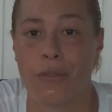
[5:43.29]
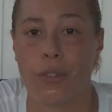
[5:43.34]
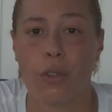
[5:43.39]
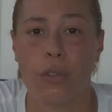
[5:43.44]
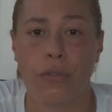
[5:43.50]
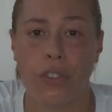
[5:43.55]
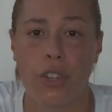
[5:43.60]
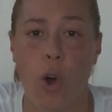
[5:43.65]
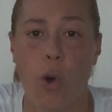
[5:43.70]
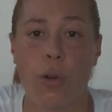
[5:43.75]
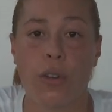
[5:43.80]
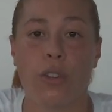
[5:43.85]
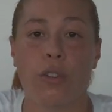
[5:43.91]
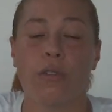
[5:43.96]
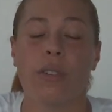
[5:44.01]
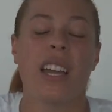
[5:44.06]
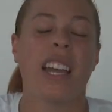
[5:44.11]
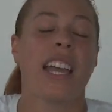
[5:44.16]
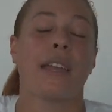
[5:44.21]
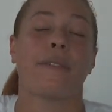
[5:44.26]
If you know
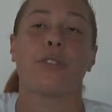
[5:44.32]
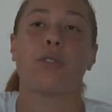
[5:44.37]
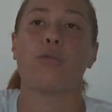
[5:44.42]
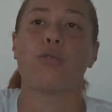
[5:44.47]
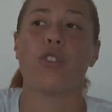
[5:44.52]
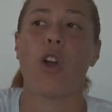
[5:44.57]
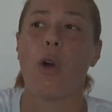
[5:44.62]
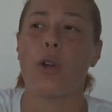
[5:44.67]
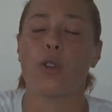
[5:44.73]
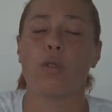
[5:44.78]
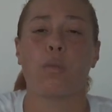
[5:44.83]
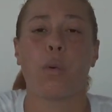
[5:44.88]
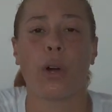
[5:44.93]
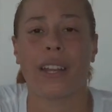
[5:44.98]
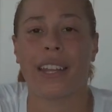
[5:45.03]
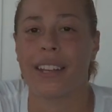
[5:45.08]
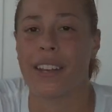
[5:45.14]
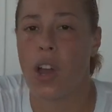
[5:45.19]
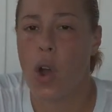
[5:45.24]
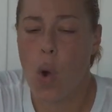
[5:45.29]
you, if you know you
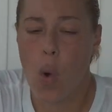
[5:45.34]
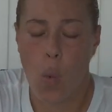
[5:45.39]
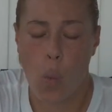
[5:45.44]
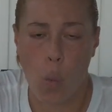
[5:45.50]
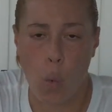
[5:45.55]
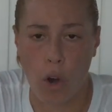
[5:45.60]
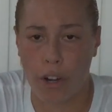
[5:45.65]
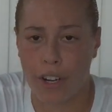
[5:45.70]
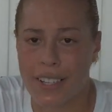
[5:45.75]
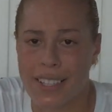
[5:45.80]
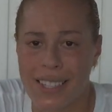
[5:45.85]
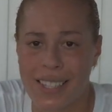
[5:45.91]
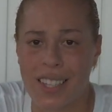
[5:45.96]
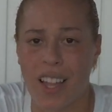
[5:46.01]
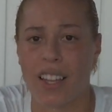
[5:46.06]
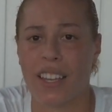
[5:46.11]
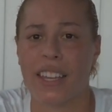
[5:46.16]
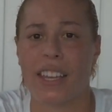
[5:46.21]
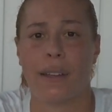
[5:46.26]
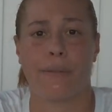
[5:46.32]
put in work
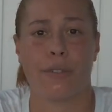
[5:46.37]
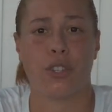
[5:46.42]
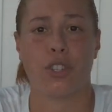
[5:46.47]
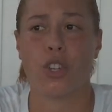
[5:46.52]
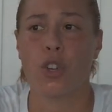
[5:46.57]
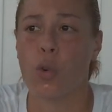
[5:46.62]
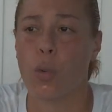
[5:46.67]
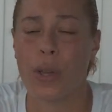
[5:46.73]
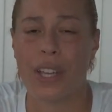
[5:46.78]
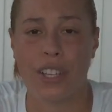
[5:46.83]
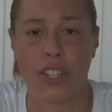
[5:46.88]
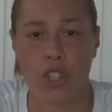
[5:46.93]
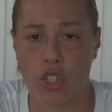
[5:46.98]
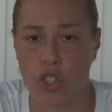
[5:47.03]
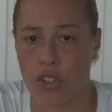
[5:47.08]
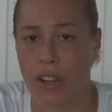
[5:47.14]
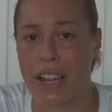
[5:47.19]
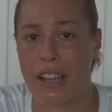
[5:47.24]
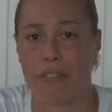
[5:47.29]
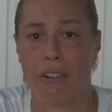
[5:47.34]
studying for two weeks
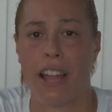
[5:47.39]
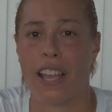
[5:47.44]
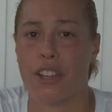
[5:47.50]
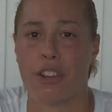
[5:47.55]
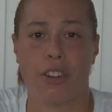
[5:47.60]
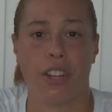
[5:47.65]
straight, right?